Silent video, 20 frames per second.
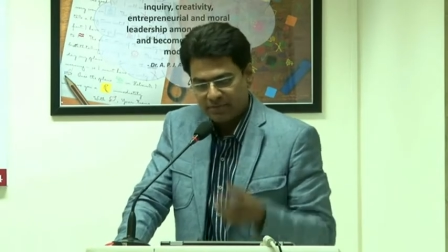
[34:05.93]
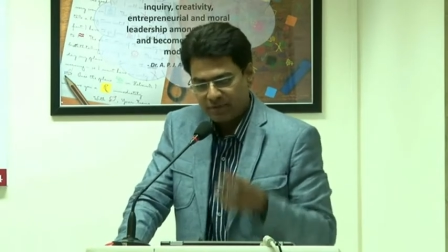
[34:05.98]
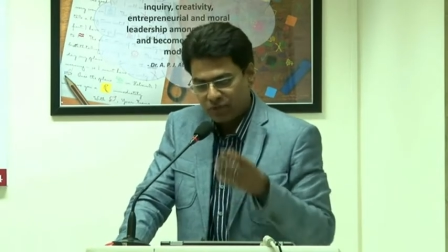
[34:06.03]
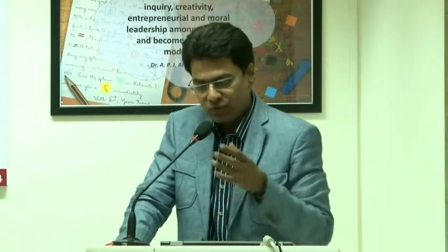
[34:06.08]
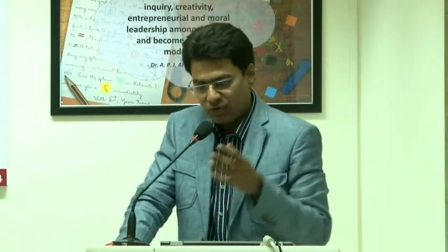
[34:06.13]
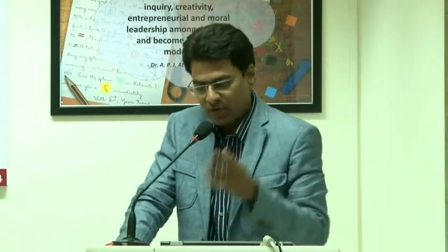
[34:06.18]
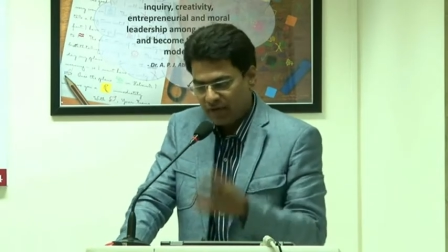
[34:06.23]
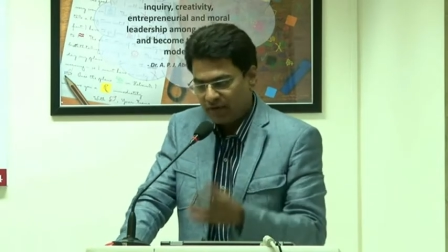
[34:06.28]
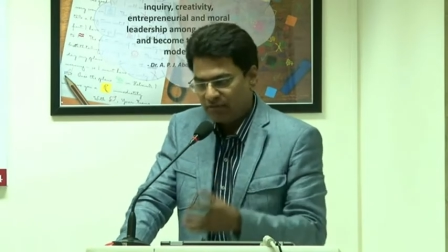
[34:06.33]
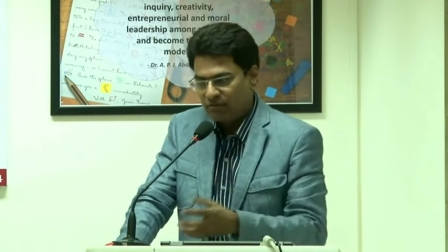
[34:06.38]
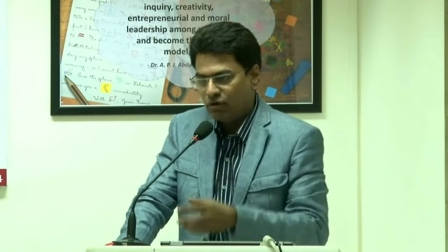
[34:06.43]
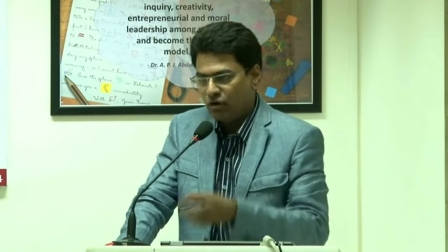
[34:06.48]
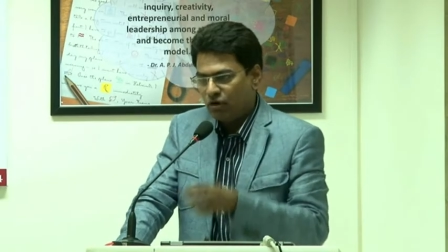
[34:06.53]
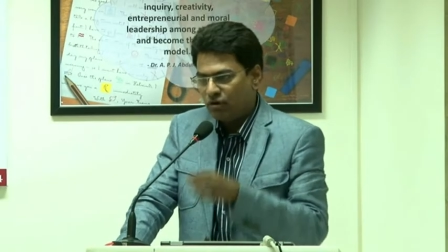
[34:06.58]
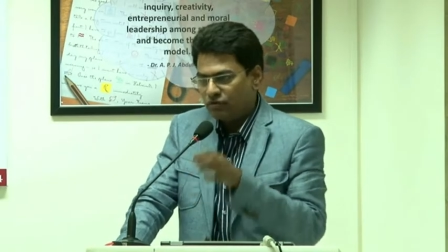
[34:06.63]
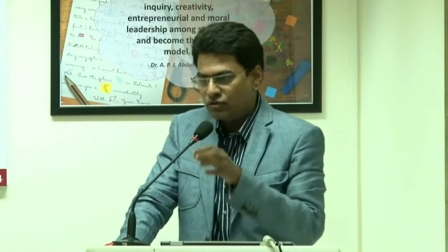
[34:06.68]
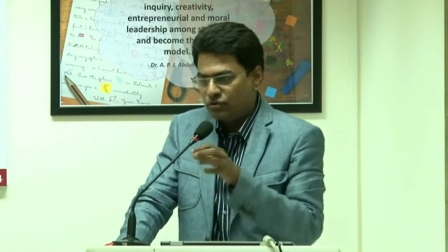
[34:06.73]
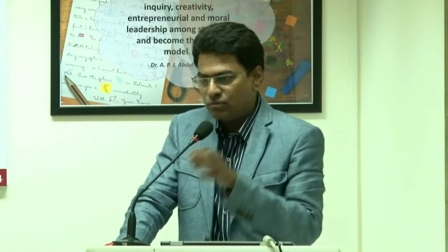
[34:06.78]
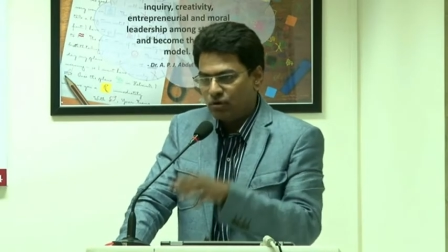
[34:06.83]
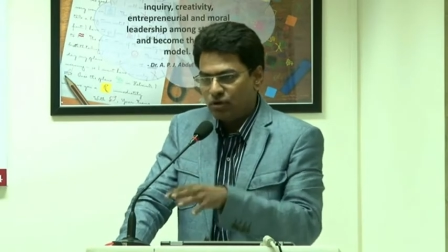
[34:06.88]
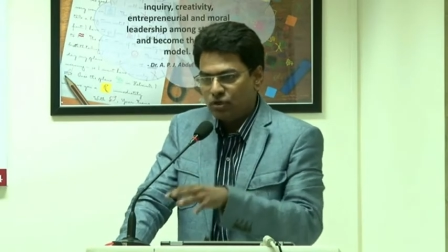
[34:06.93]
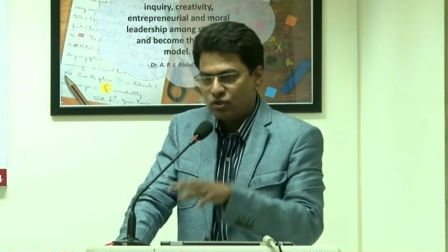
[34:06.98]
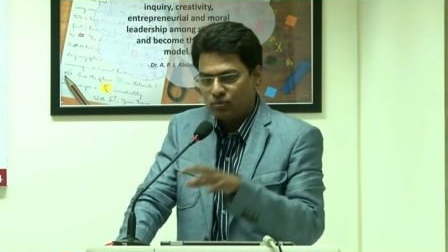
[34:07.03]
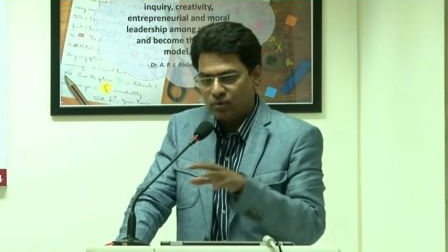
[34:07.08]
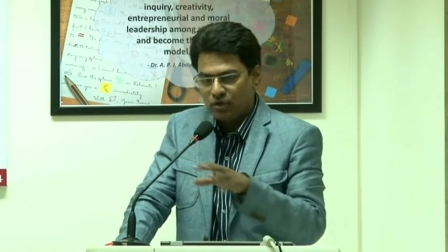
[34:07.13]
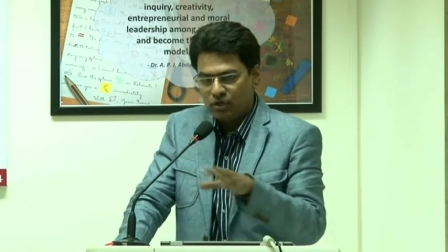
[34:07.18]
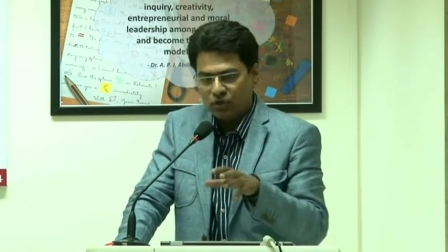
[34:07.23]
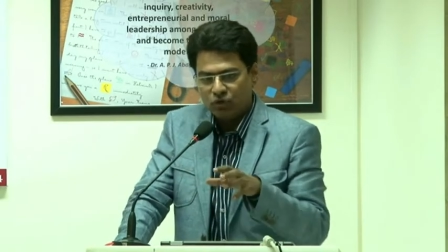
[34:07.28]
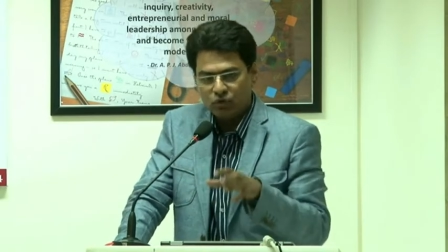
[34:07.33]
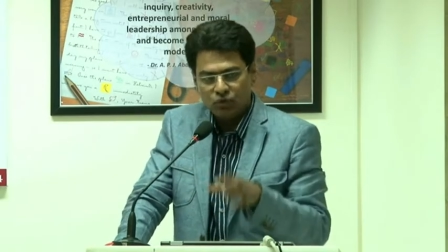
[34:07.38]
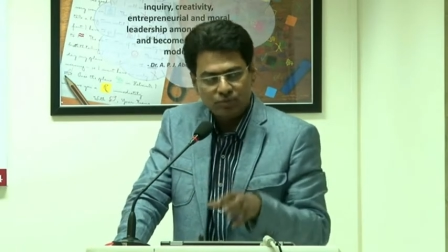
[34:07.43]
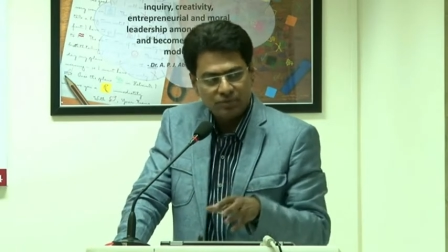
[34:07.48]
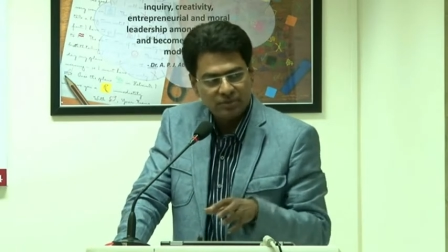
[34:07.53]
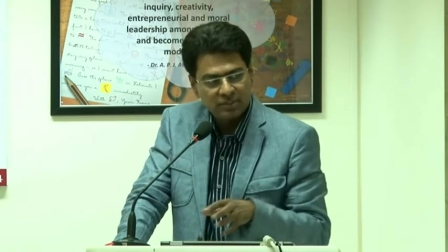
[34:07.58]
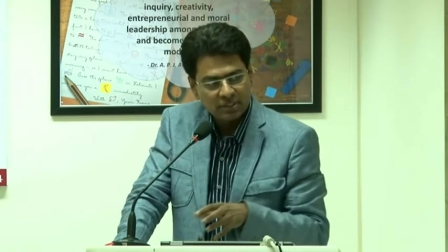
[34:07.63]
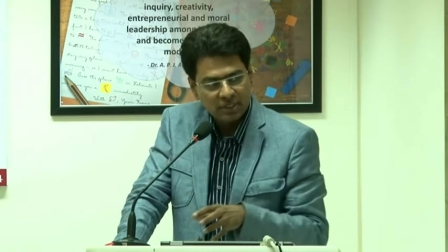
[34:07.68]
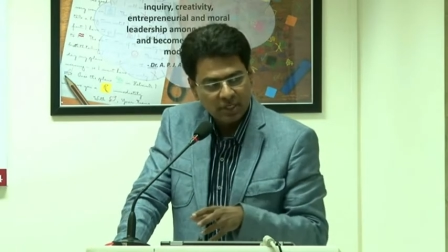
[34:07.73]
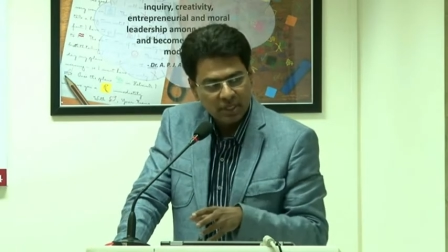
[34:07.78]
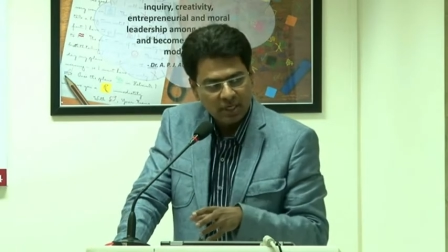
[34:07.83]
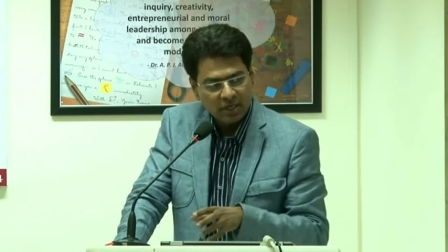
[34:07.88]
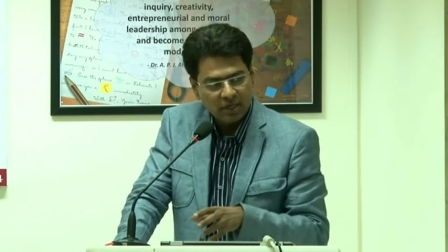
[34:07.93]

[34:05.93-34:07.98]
but you have a lot of small, small groups